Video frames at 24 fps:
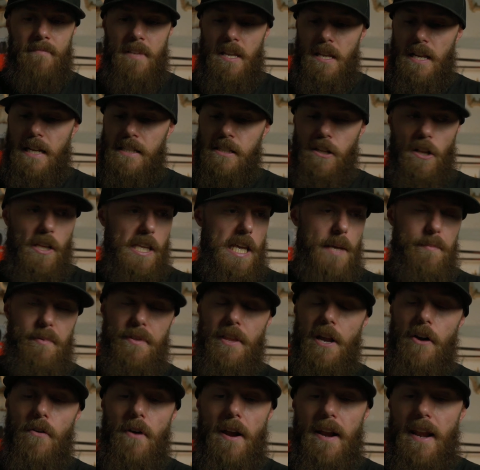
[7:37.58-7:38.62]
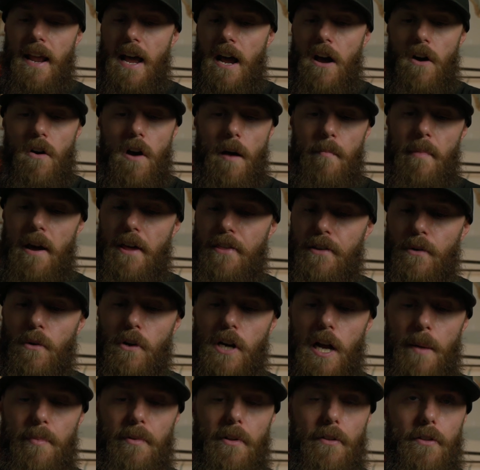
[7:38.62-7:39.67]
that's all I keep in there right now. I might throw a
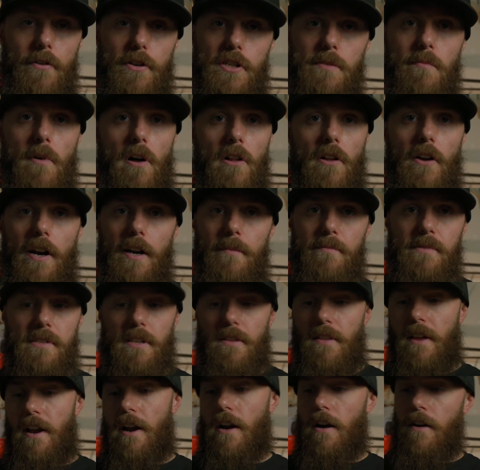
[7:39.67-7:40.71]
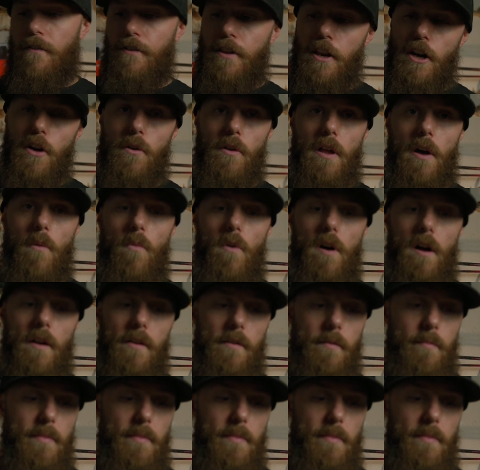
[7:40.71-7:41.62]
couple other small items in there that I want to